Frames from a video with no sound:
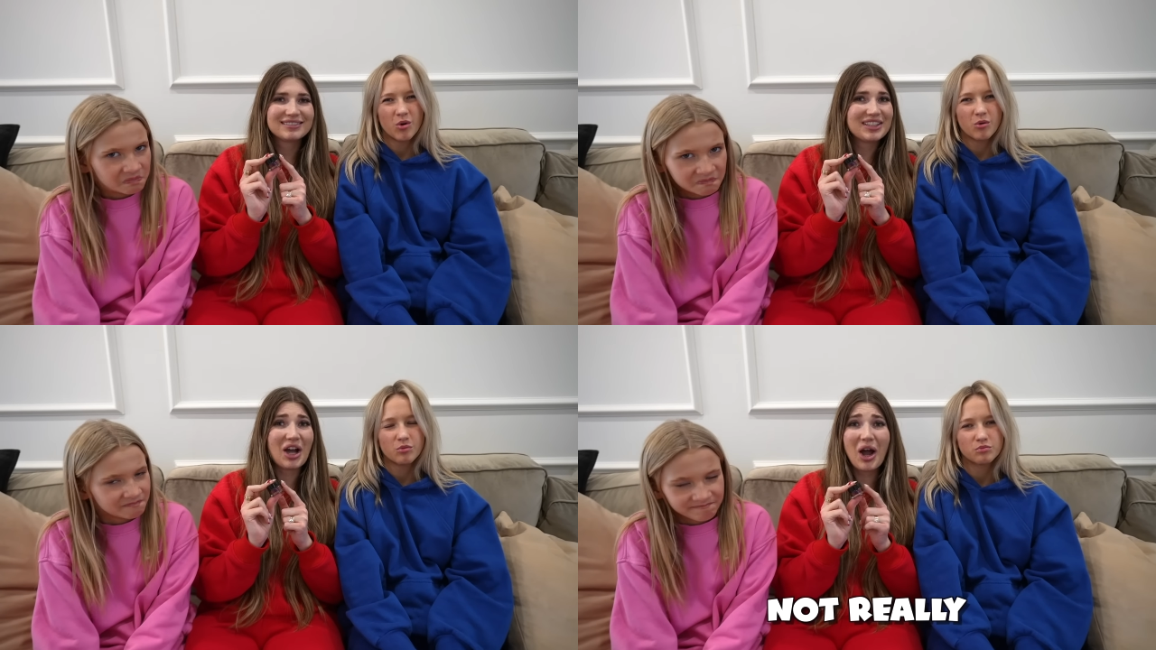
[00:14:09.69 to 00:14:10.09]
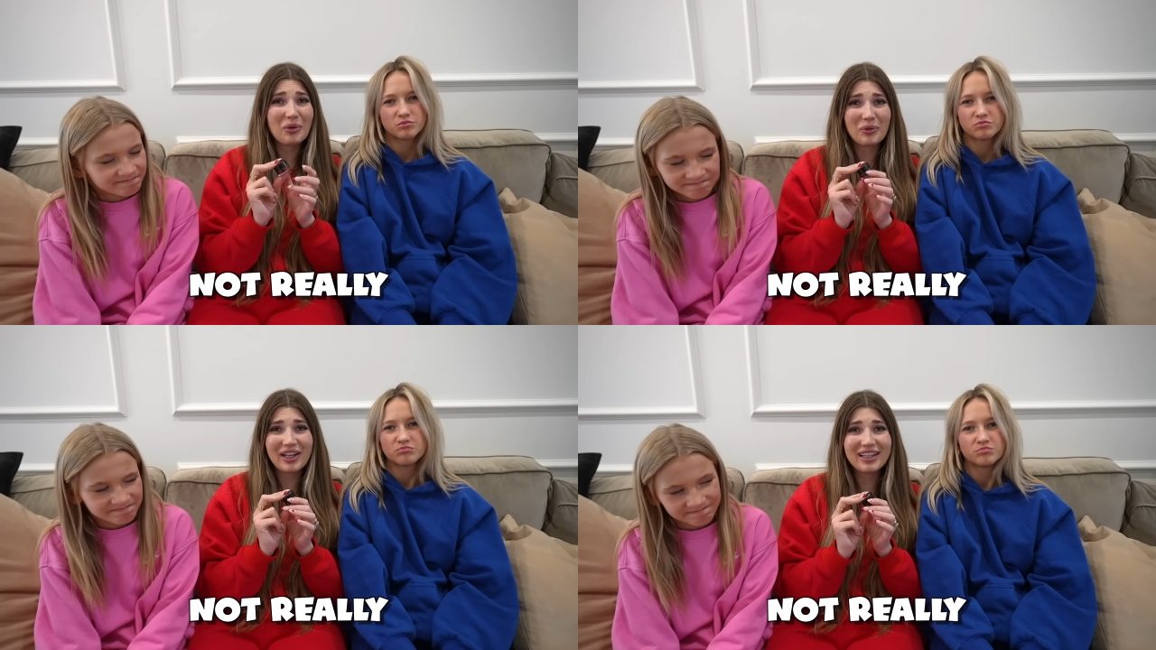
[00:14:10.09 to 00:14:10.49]
Speaker 1: Not
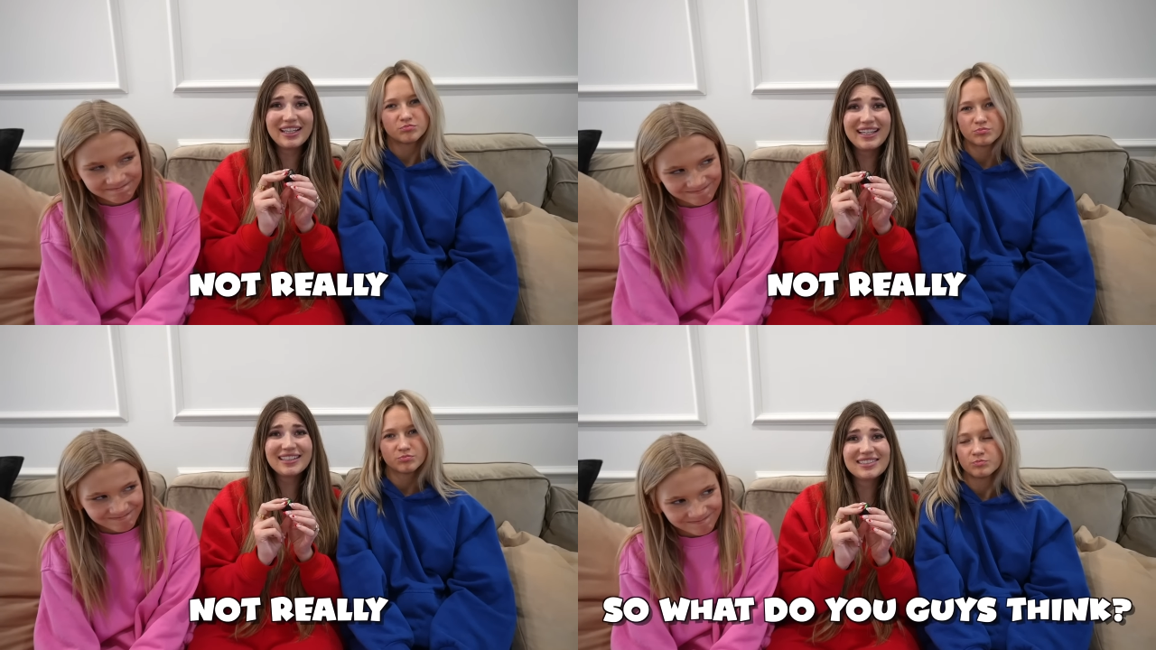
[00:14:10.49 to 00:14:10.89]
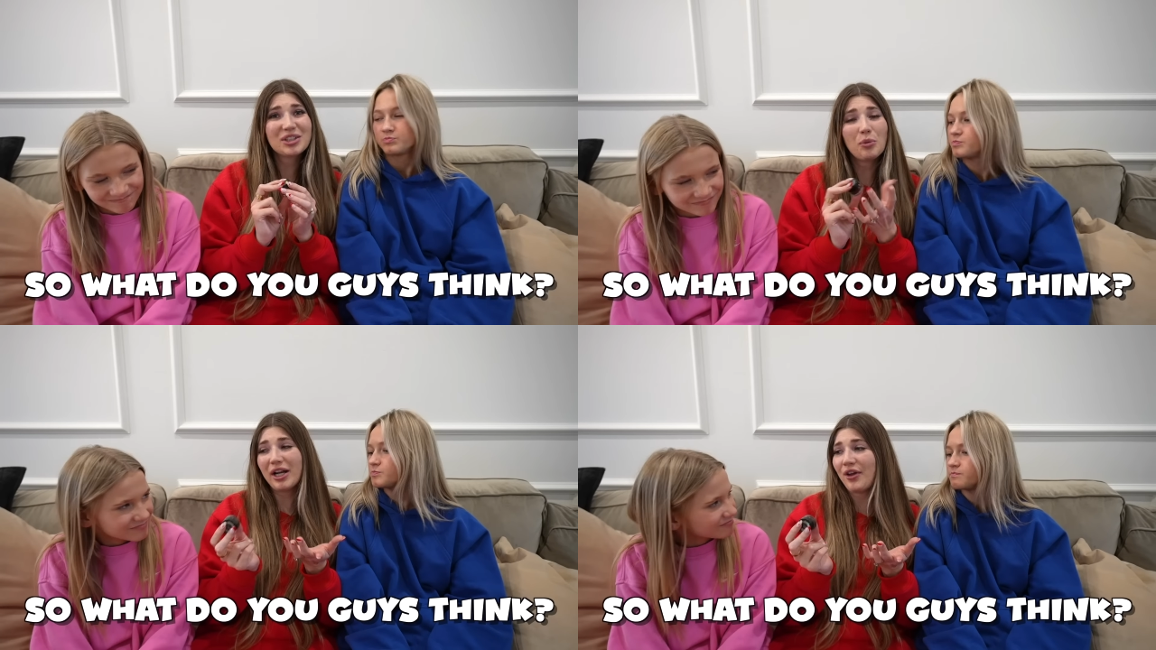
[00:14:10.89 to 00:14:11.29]
really? So
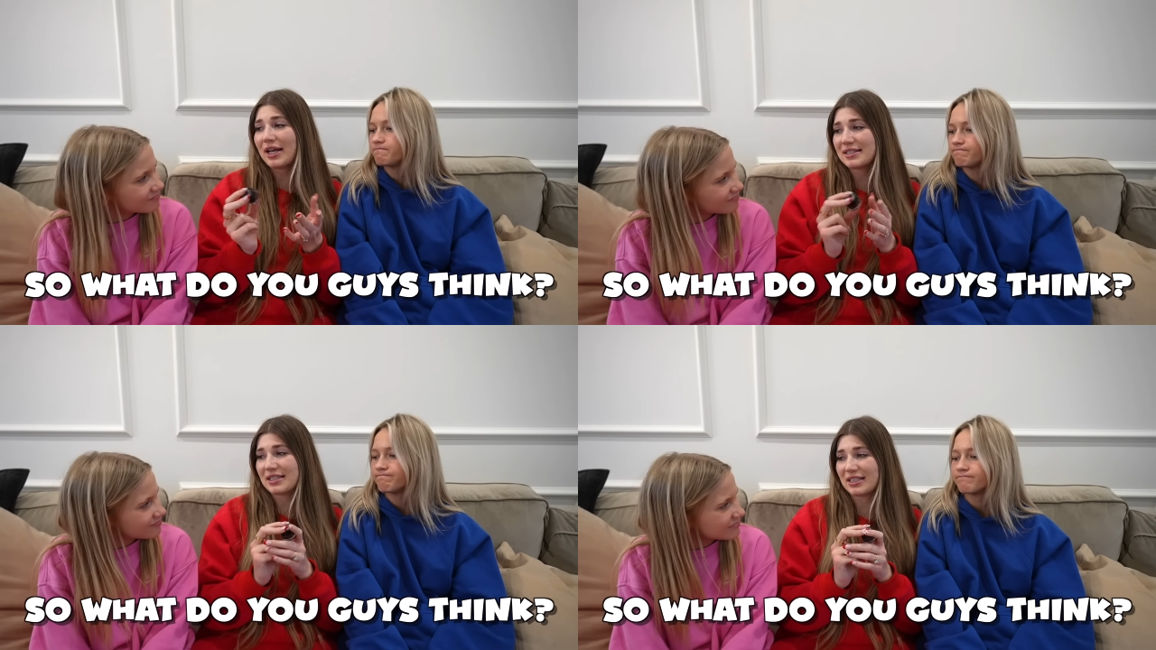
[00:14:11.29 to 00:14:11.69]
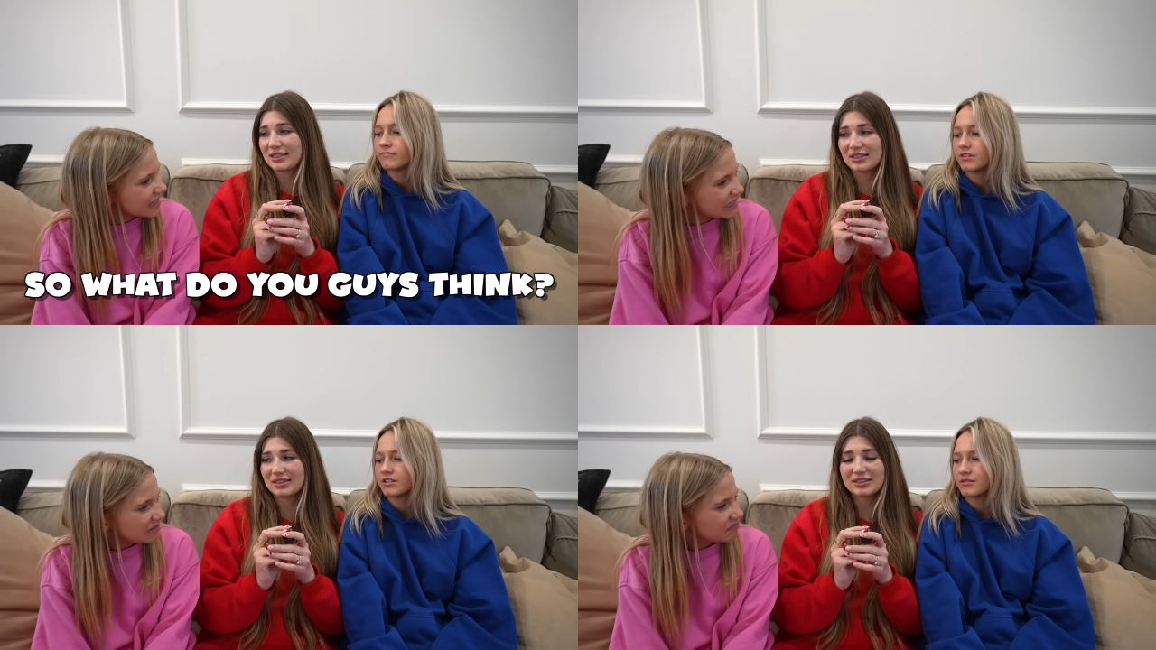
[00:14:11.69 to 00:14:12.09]
what do you guys
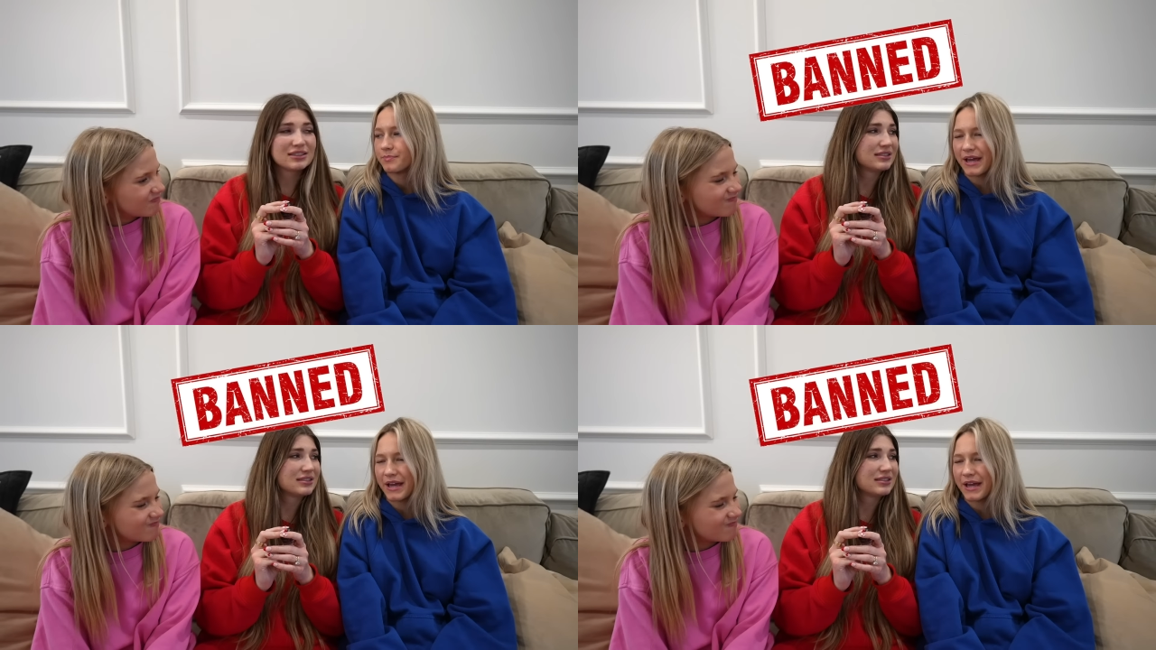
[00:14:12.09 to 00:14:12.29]
think?